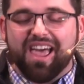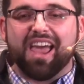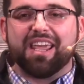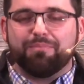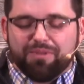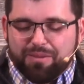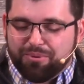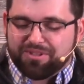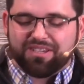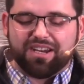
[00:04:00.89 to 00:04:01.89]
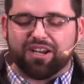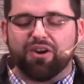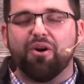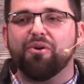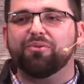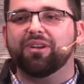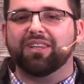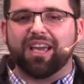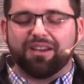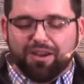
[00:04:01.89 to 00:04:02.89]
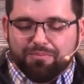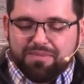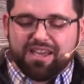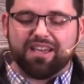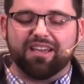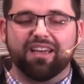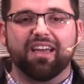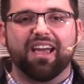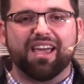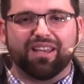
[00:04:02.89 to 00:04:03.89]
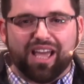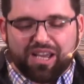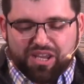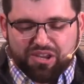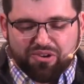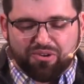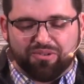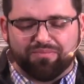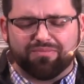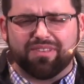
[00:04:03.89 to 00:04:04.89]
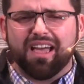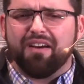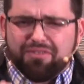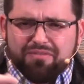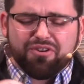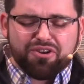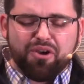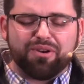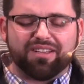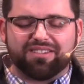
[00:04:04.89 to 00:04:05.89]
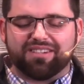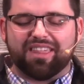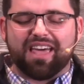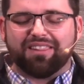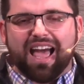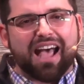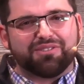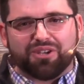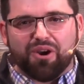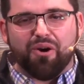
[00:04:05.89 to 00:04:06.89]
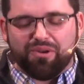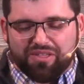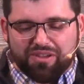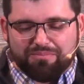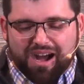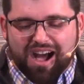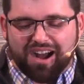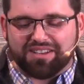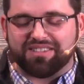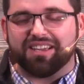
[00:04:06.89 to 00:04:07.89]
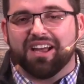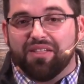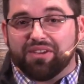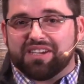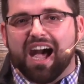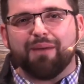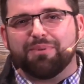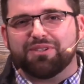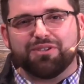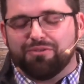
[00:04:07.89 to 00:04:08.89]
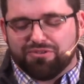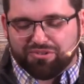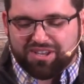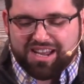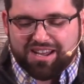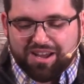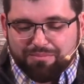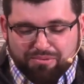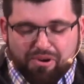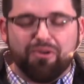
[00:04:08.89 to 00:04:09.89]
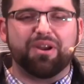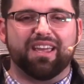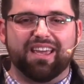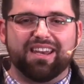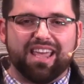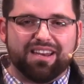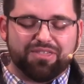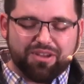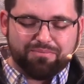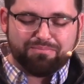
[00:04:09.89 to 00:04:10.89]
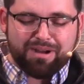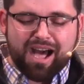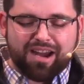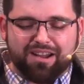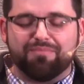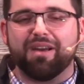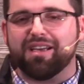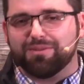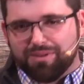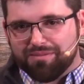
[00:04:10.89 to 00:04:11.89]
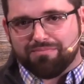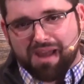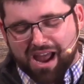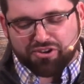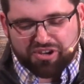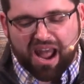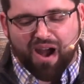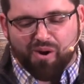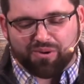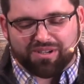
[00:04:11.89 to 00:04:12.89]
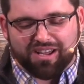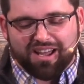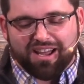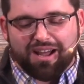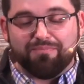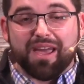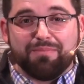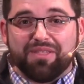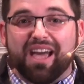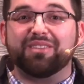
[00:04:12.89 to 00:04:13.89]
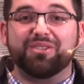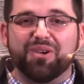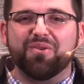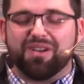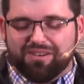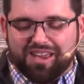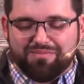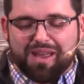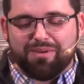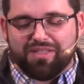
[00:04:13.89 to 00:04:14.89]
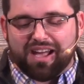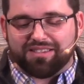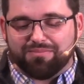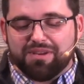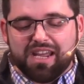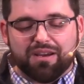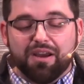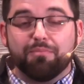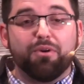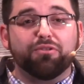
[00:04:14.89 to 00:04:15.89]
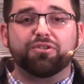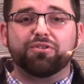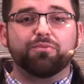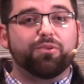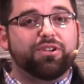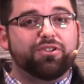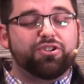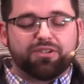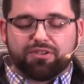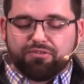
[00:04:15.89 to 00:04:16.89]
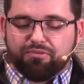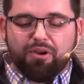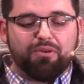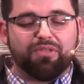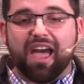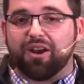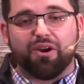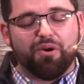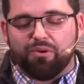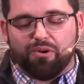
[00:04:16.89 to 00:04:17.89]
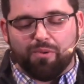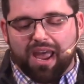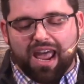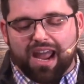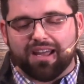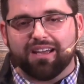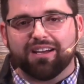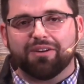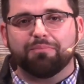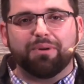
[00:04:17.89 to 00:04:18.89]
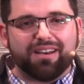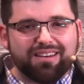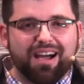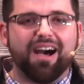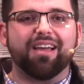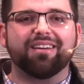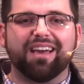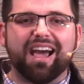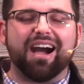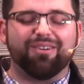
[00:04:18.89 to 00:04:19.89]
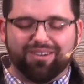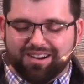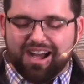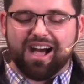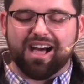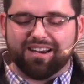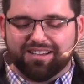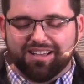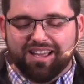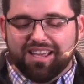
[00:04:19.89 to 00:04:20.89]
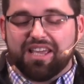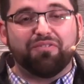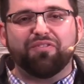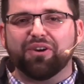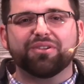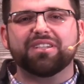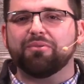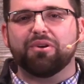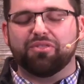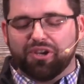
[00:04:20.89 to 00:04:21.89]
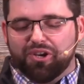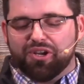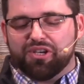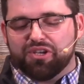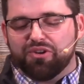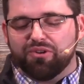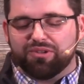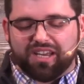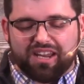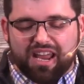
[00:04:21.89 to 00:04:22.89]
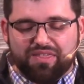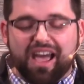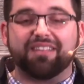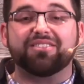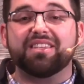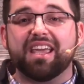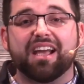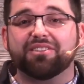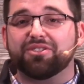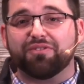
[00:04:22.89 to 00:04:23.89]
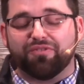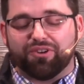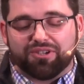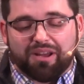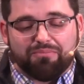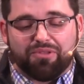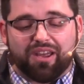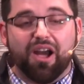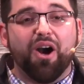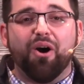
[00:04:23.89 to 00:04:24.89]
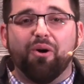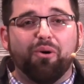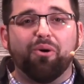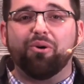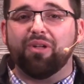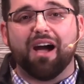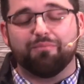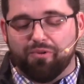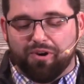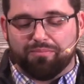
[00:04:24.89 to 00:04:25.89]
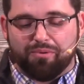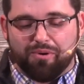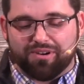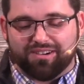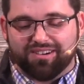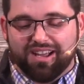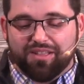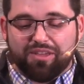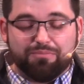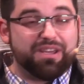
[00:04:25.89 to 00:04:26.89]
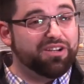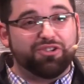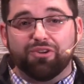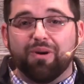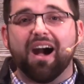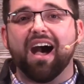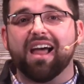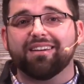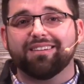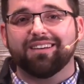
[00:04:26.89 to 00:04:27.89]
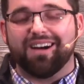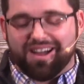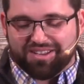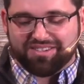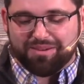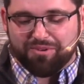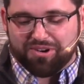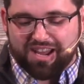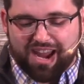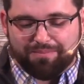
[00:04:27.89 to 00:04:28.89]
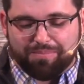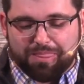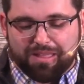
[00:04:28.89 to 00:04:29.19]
And he puts it in a cone like me and like you. Have you ever noticed that last cone in the box? The top is usually broken and the bottom has been mashed out. Maybe that's you and maybe that's me. Most would just throw that cone away. But not our God. He fills it with the good news, and that's the answer for something a whole lot more important than being too hot on a summer day.